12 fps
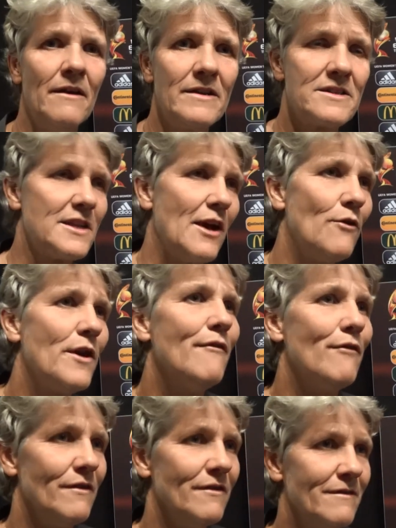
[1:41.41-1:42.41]
It's now or
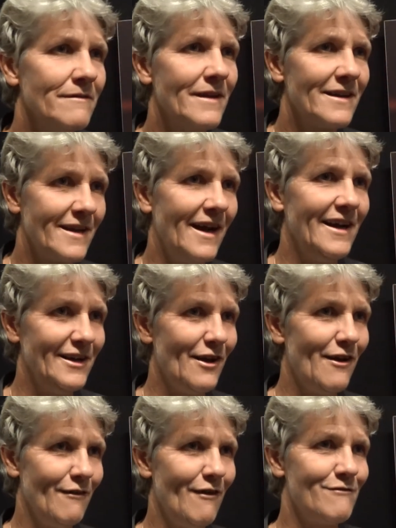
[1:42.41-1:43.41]
never, that kind
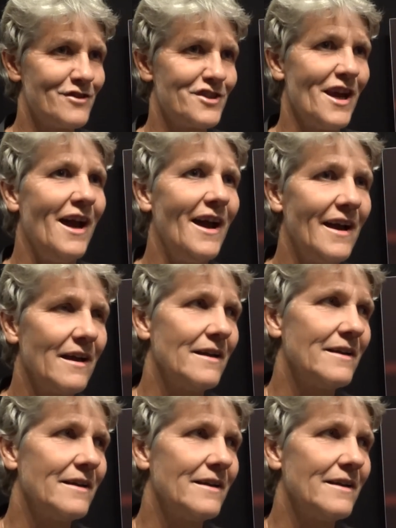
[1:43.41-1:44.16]
of style.